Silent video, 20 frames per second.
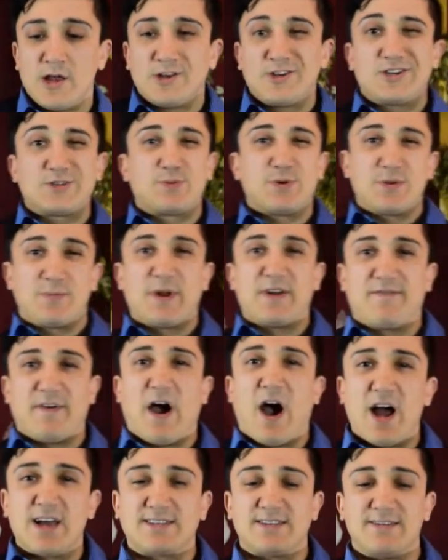just put a bit of
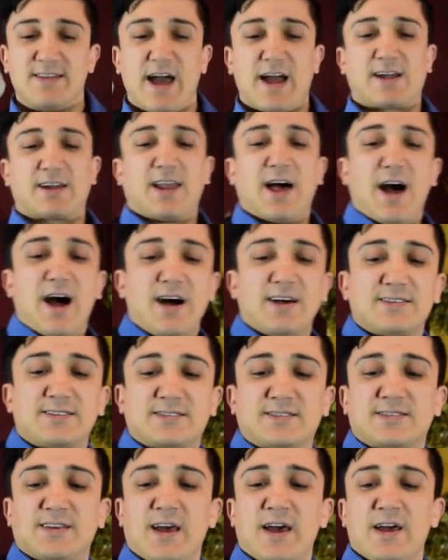ice in that
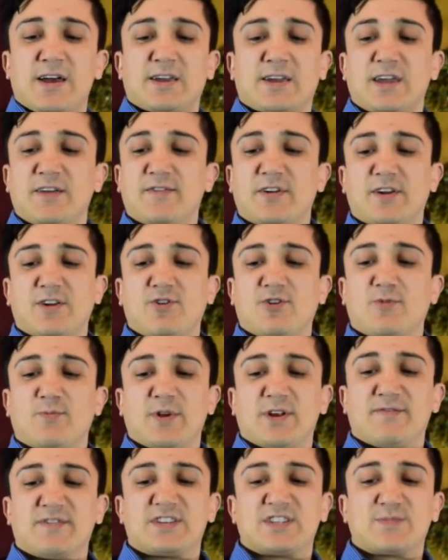glass, give it a little
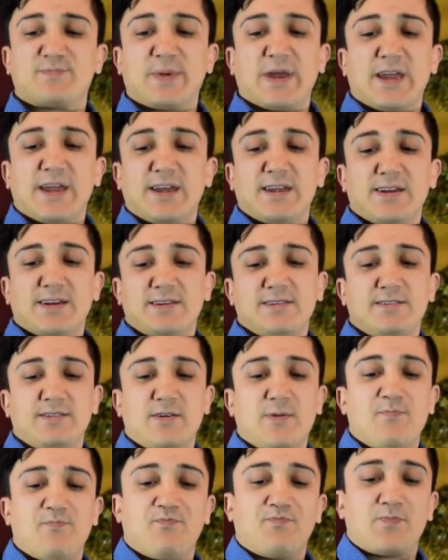bit of a spin,
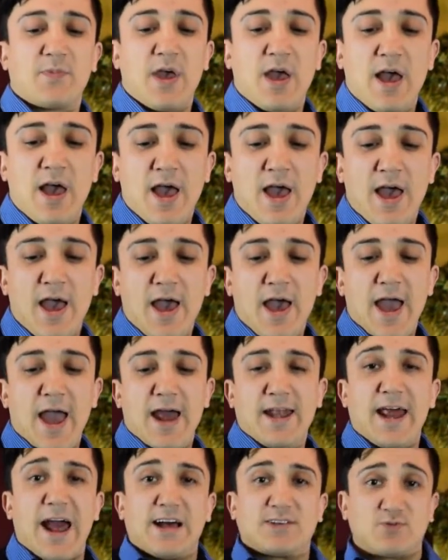
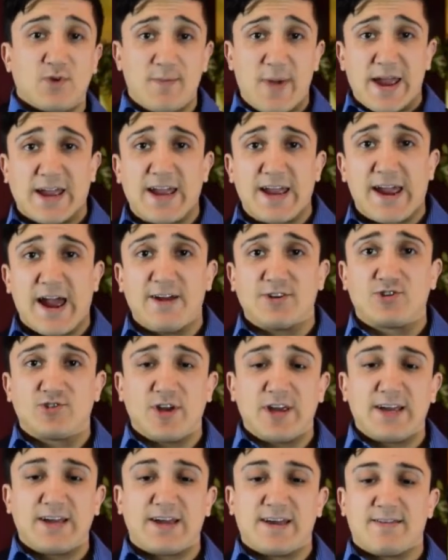and as we're making our
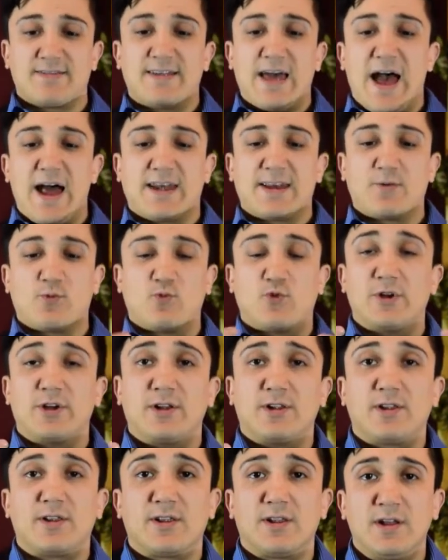drink, that
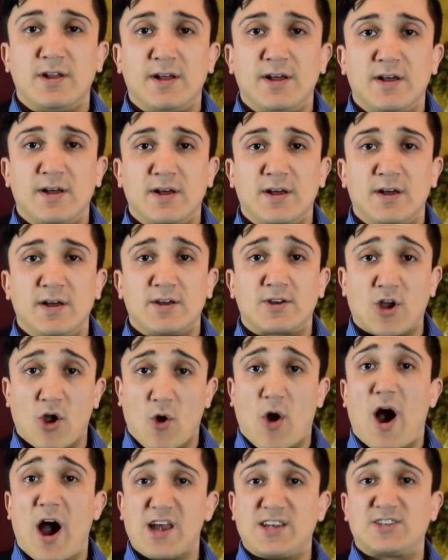will
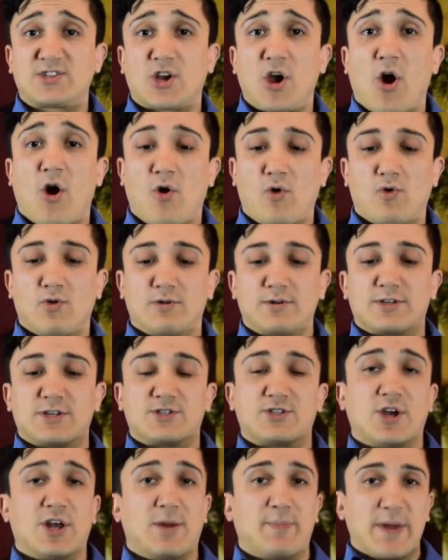go ice cold,
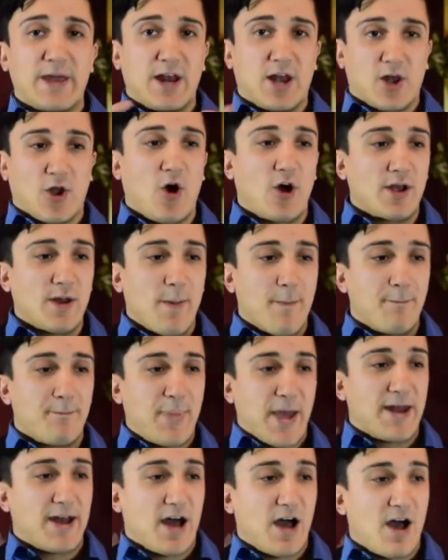so it'll be a lot
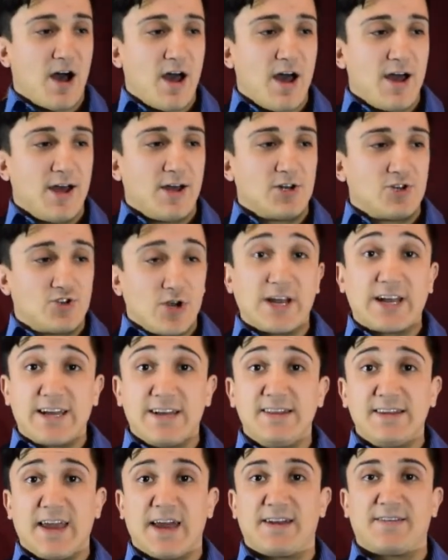better drink
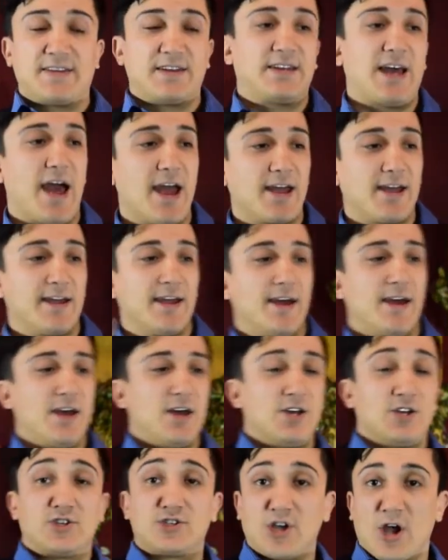in the end of the day.
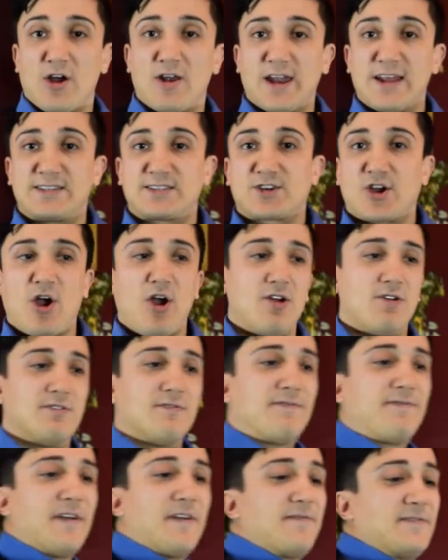So let's go,
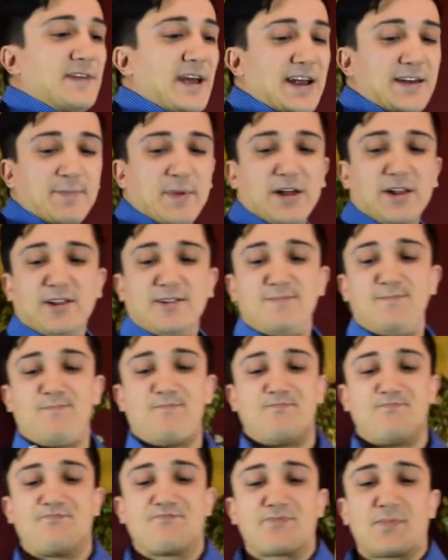15 ml
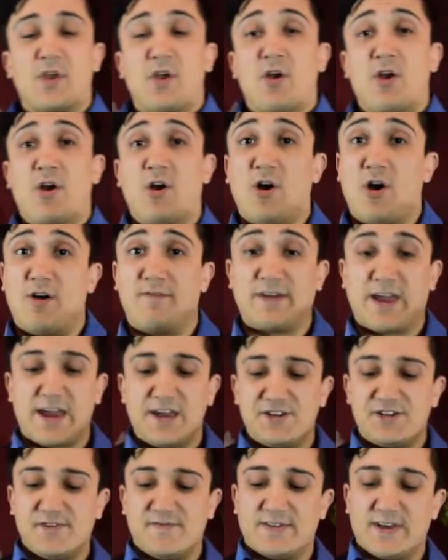of
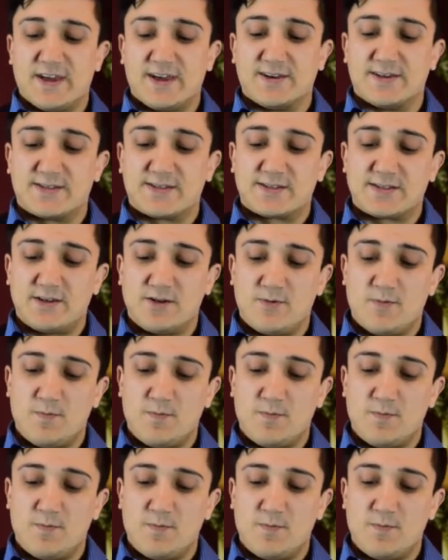each of these.